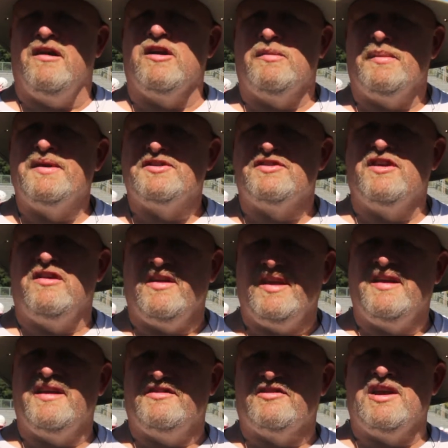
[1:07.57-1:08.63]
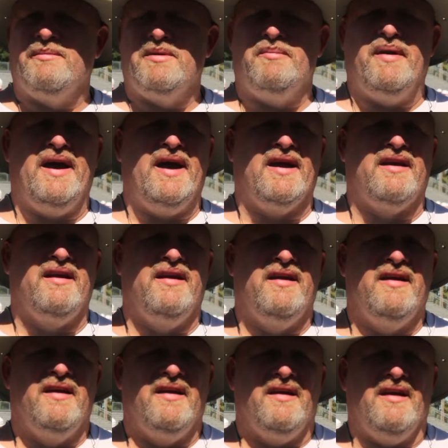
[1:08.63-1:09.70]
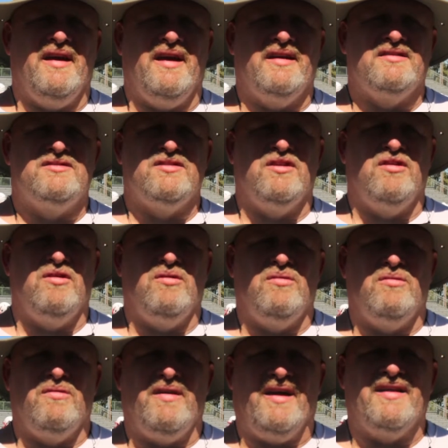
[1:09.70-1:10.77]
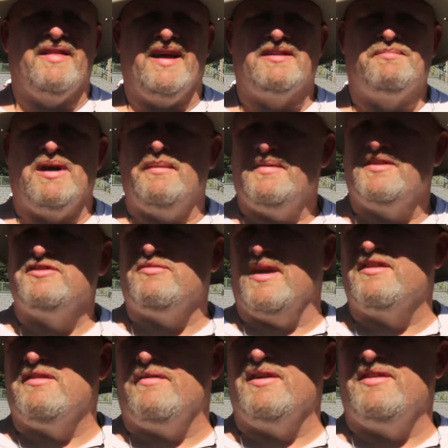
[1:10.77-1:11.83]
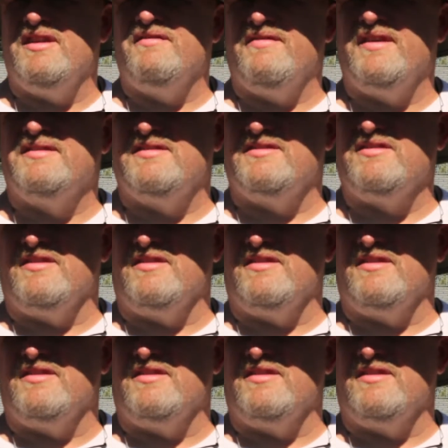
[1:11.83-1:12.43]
honorable mention all-league kids coming back. And so I think that's probably the strength of our defense, is